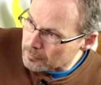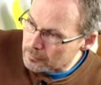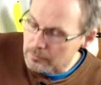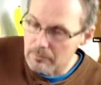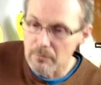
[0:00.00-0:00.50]

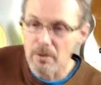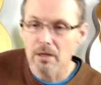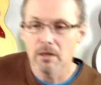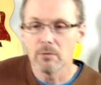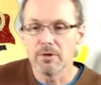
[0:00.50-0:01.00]
We
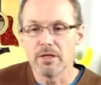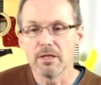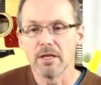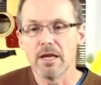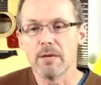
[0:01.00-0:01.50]
need
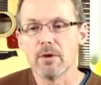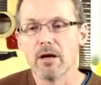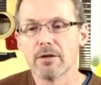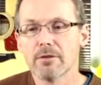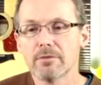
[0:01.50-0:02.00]
an A
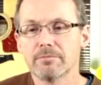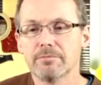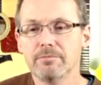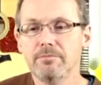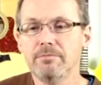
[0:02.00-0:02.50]
minor.
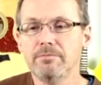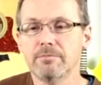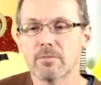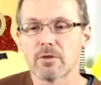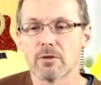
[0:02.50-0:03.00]

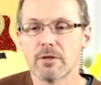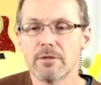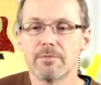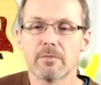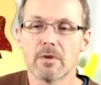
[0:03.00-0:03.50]
Sorry.
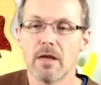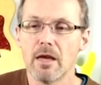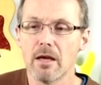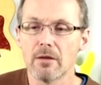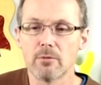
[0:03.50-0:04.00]

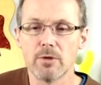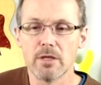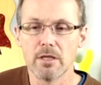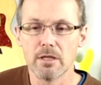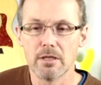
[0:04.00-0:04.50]
And we
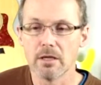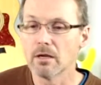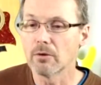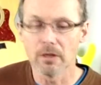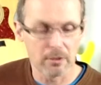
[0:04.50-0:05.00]
need,
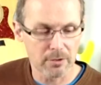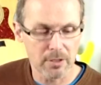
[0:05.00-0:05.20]
what else?